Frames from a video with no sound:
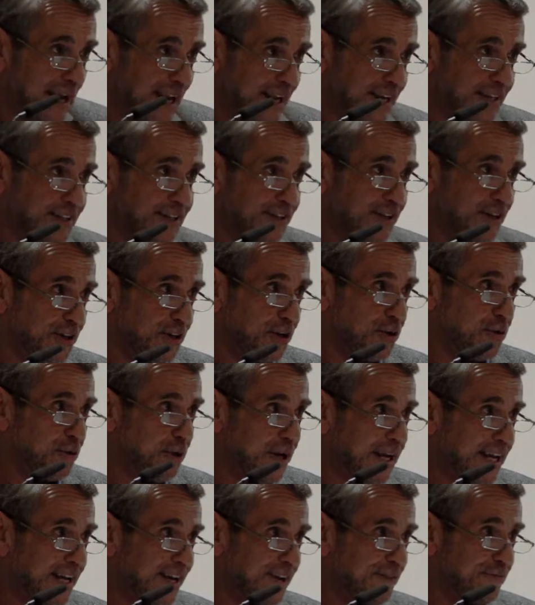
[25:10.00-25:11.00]
million
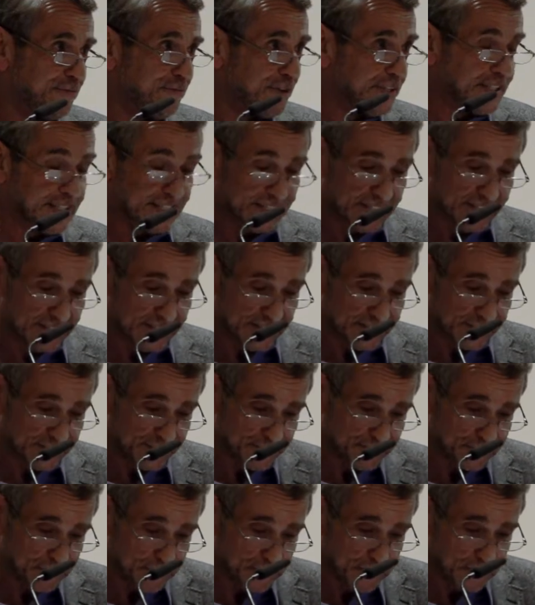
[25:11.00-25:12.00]
unique
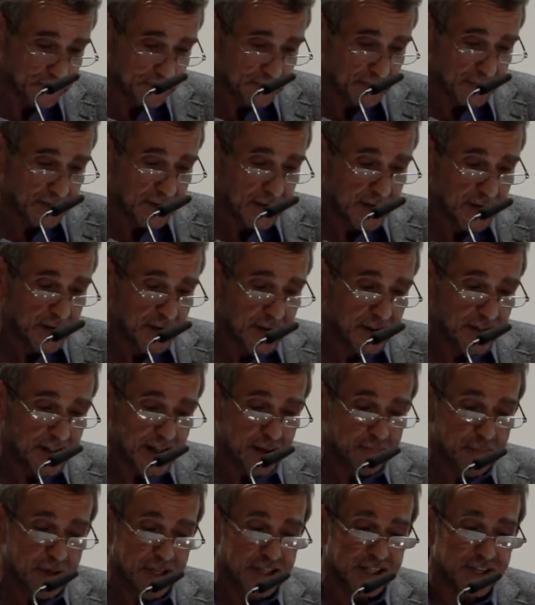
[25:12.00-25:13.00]
visitors.
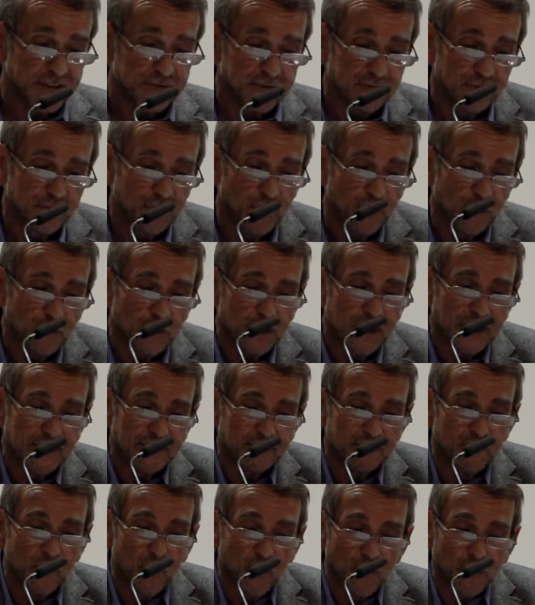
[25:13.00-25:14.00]
That means
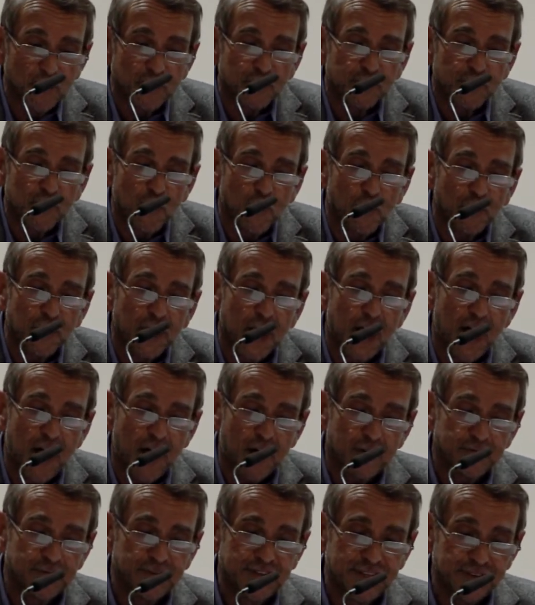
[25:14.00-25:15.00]
that more than four and a
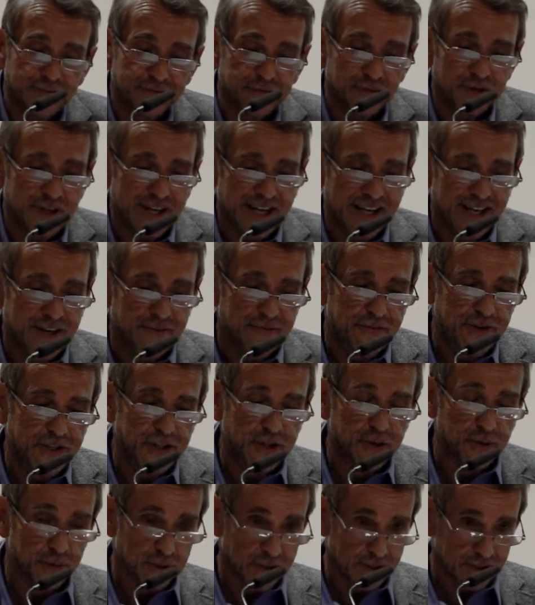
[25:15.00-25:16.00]
half different
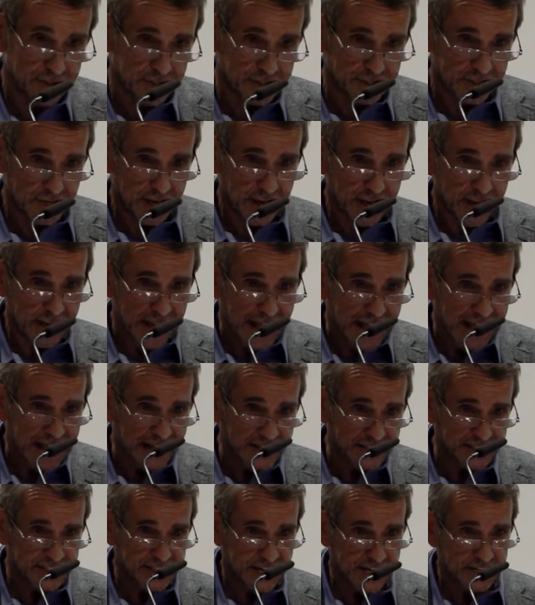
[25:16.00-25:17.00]
individuals
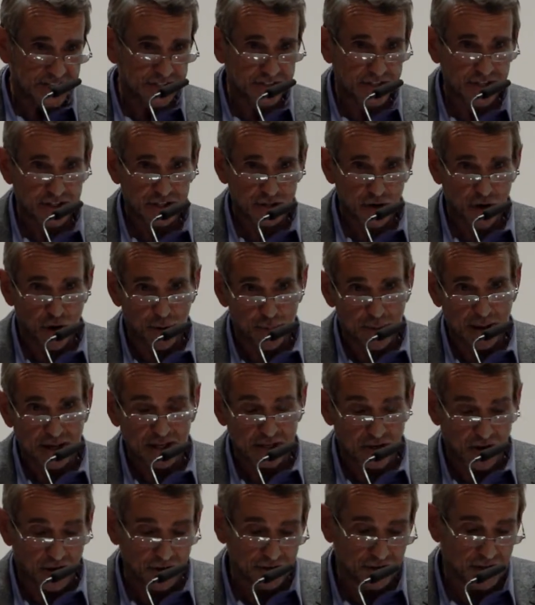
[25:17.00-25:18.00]
accessed this
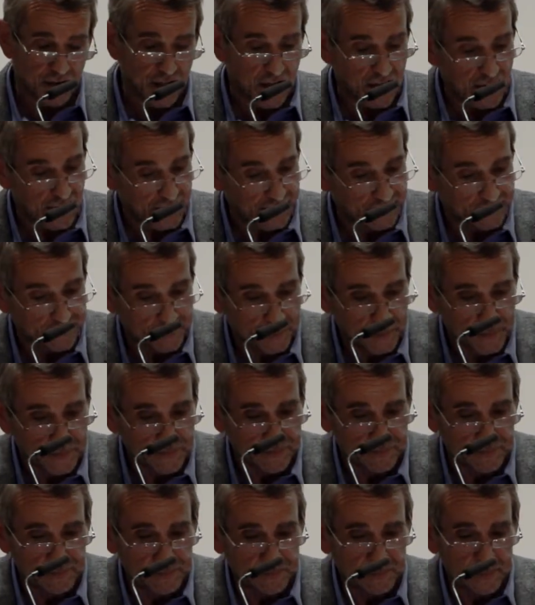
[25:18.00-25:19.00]
comment online.
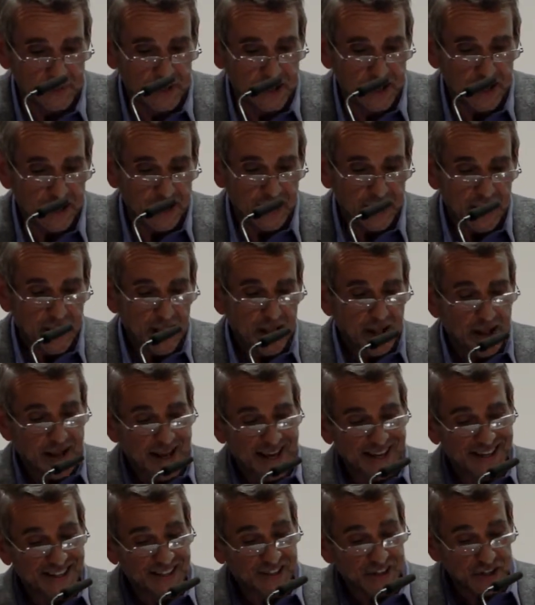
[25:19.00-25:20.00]

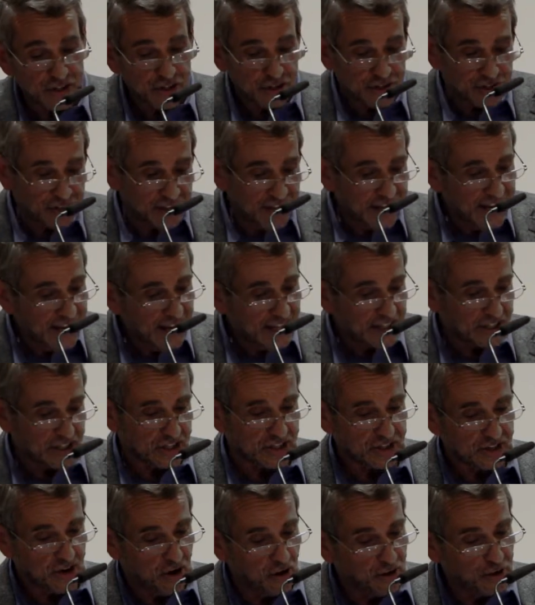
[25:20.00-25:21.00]
In addition to the
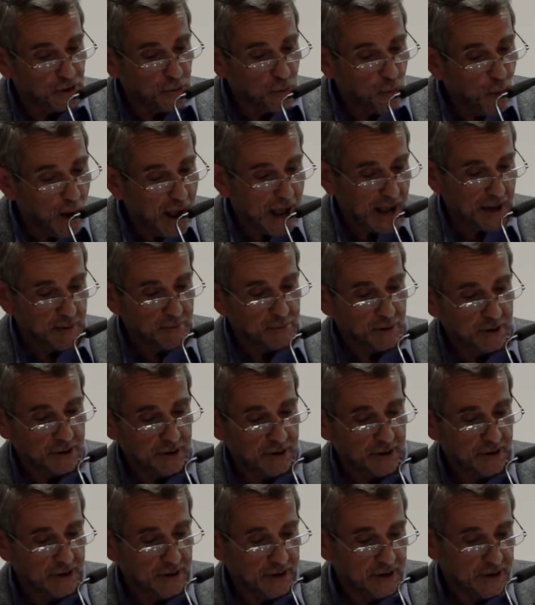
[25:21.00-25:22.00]
hits on the web
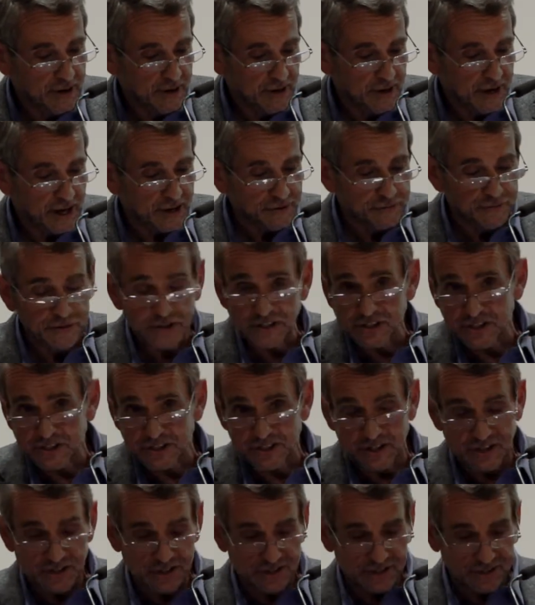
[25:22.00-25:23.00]
and
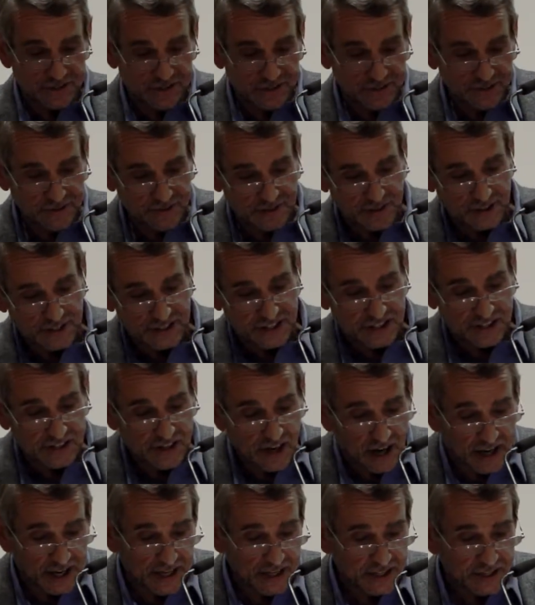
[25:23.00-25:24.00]
visitors to the
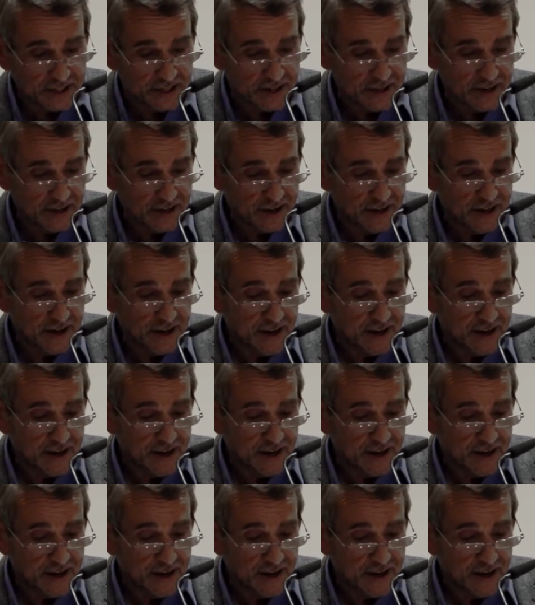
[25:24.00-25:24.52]
site,